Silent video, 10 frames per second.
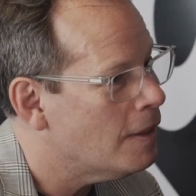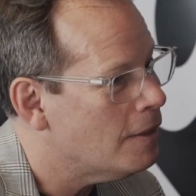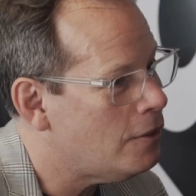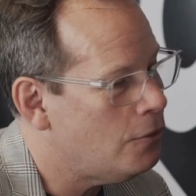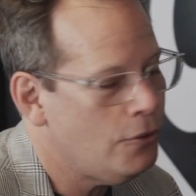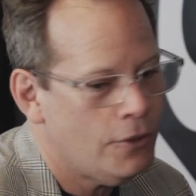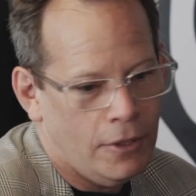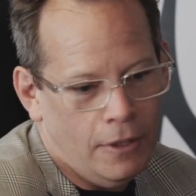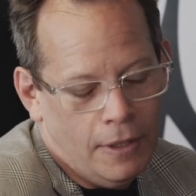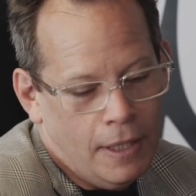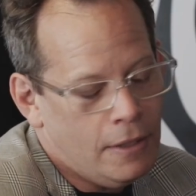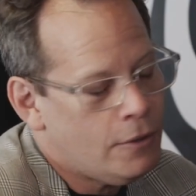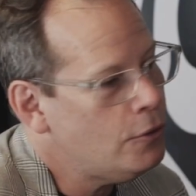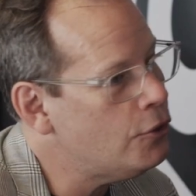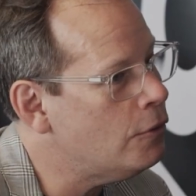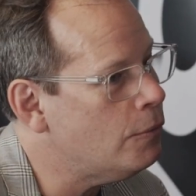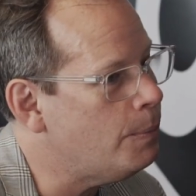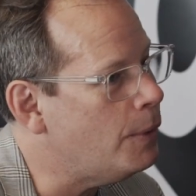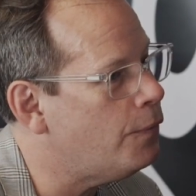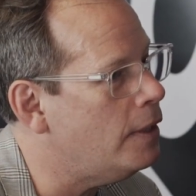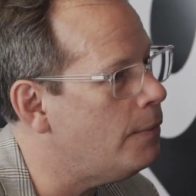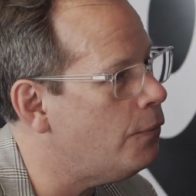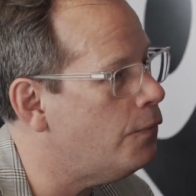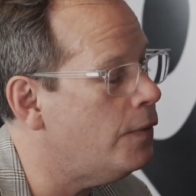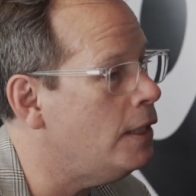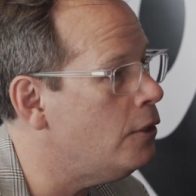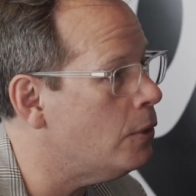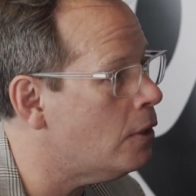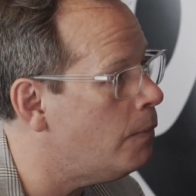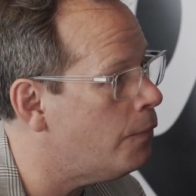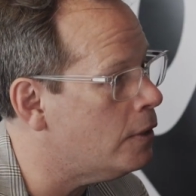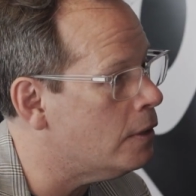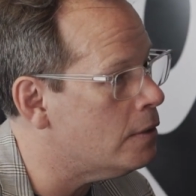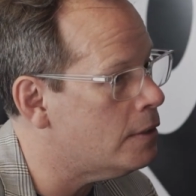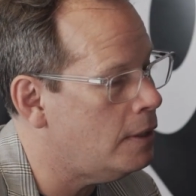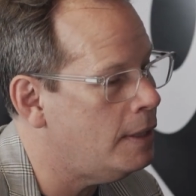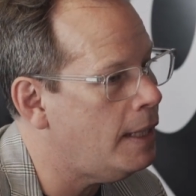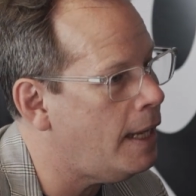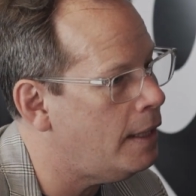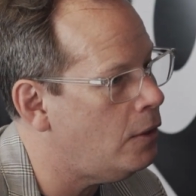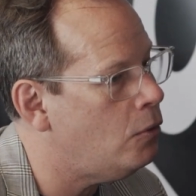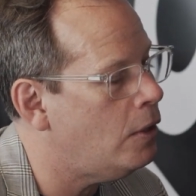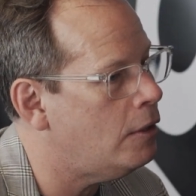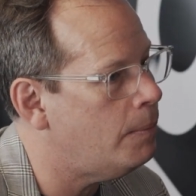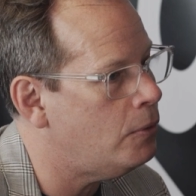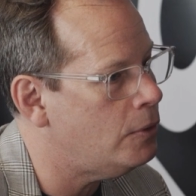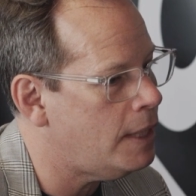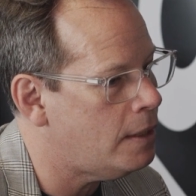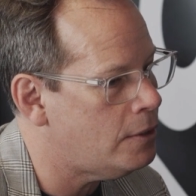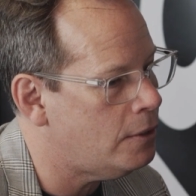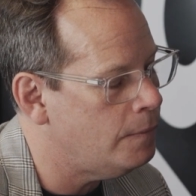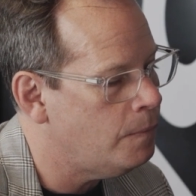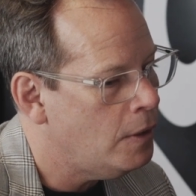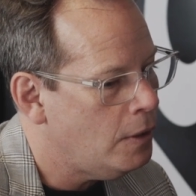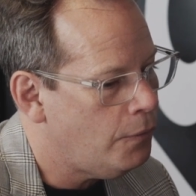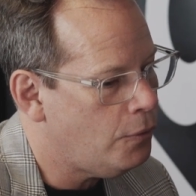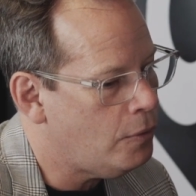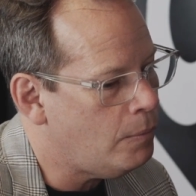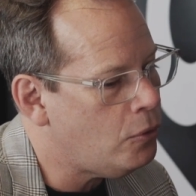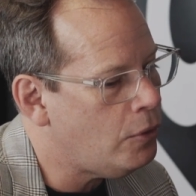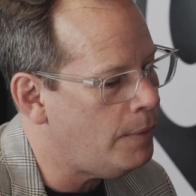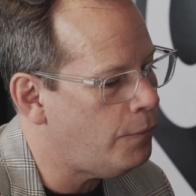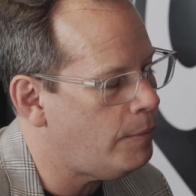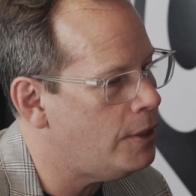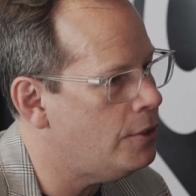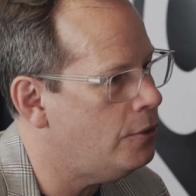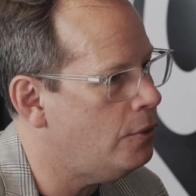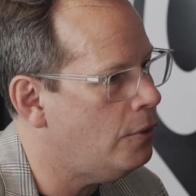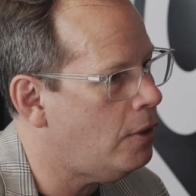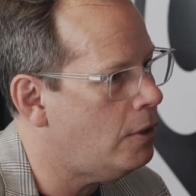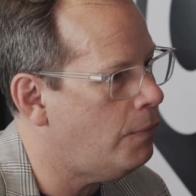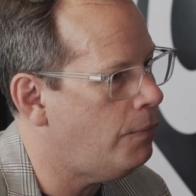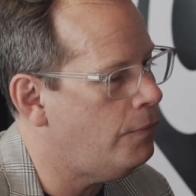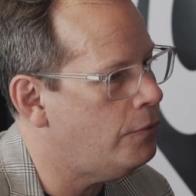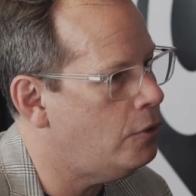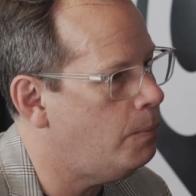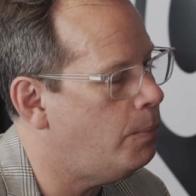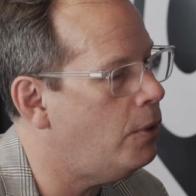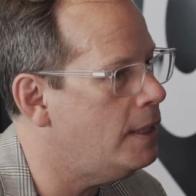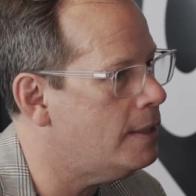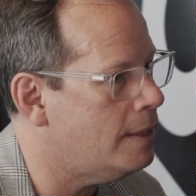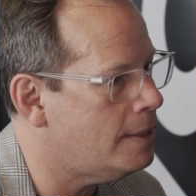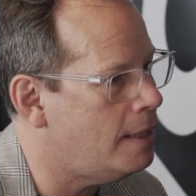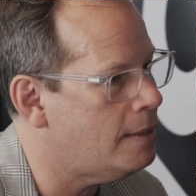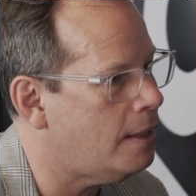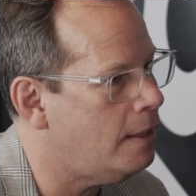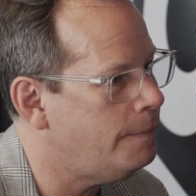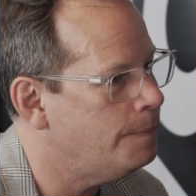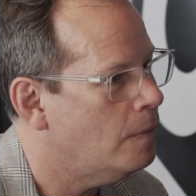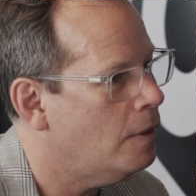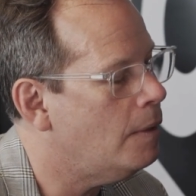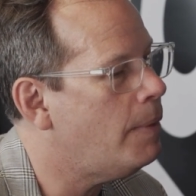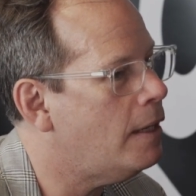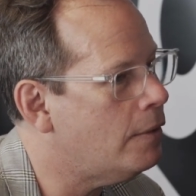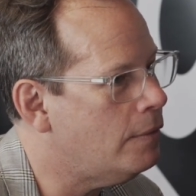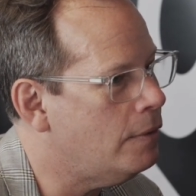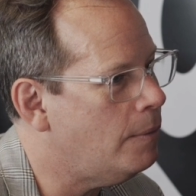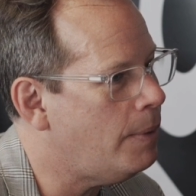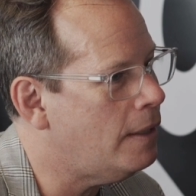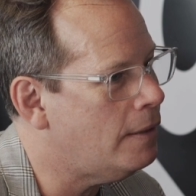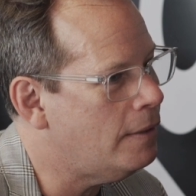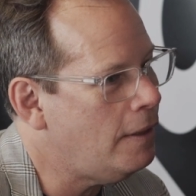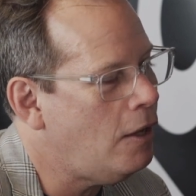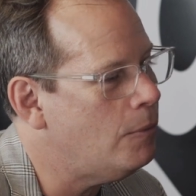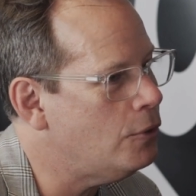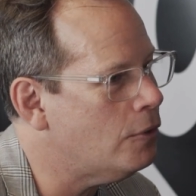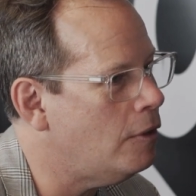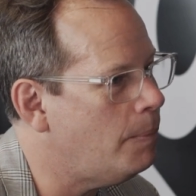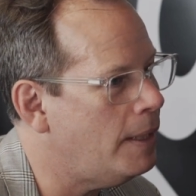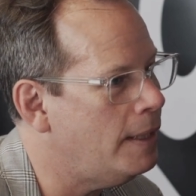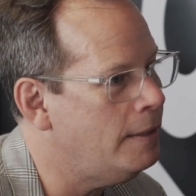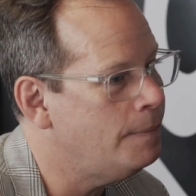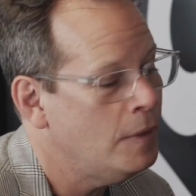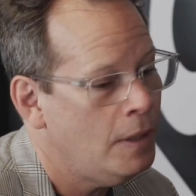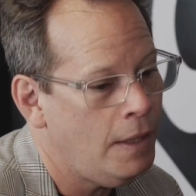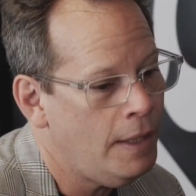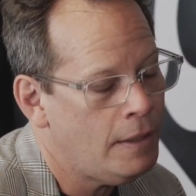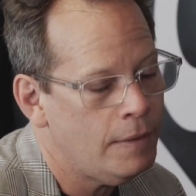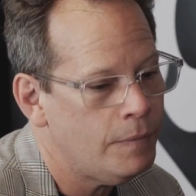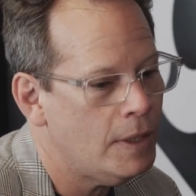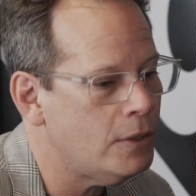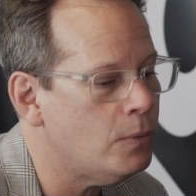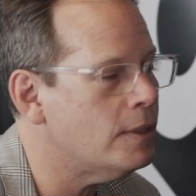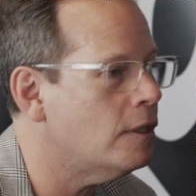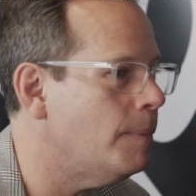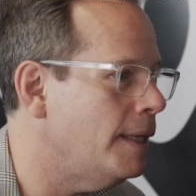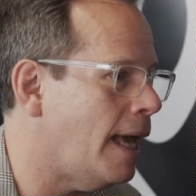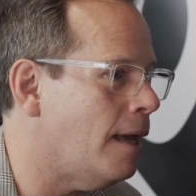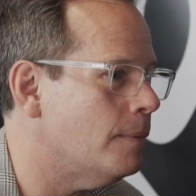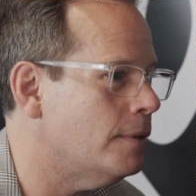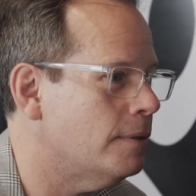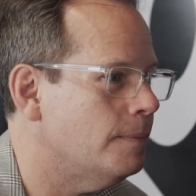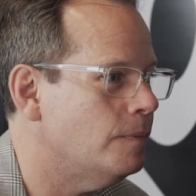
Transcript: So shouldn't be filling you with confidence. And again, it all kind of boils down to the more information you can kind of pull into the centre, the better armed you're going to be. And then there's always going to be gaps.